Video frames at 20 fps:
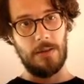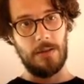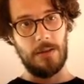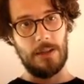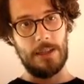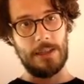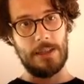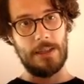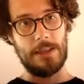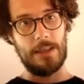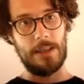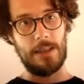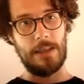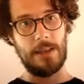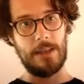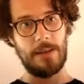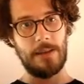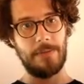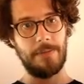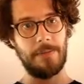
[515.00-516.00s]
Let's see.
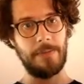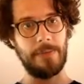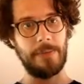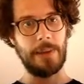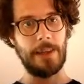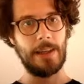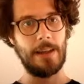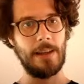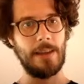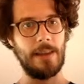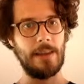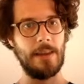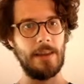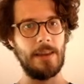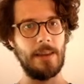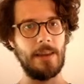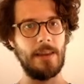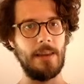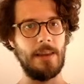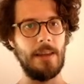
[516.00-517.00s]

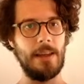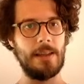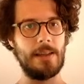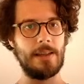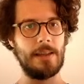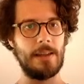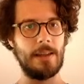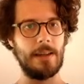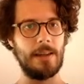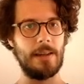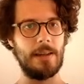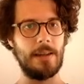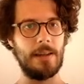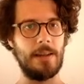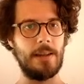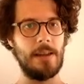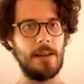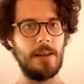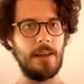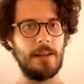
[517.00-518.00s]

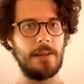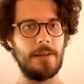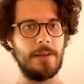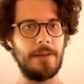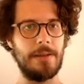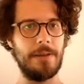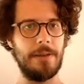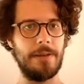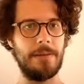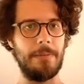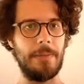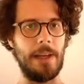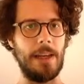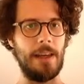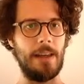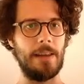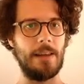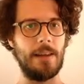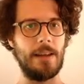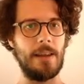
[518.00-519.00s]
This should
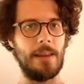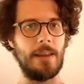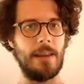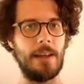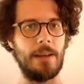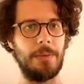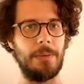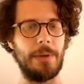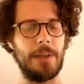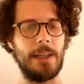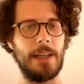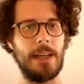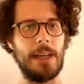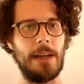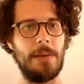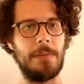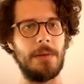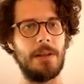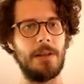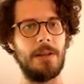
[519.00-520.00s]
mean that we
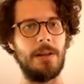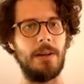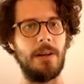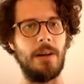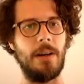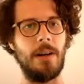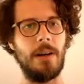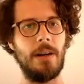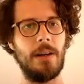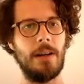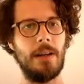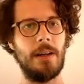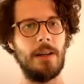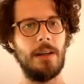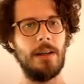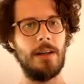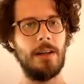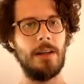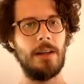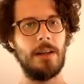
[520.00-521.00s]
capture
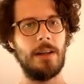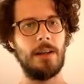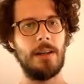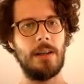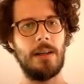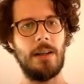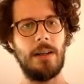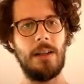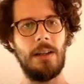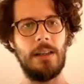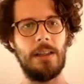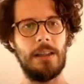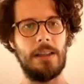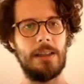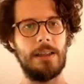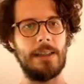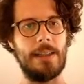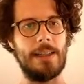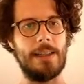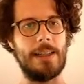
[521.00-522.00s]
all
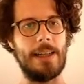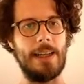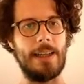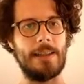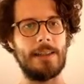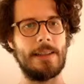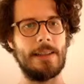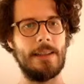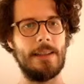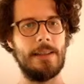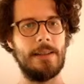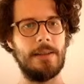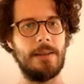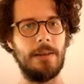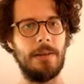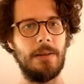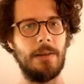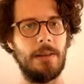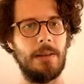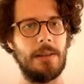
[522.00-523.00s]
the text.
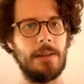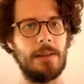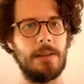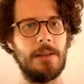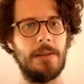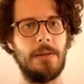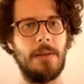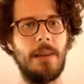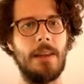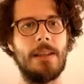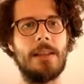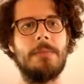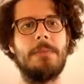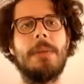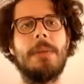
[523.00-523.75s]
So this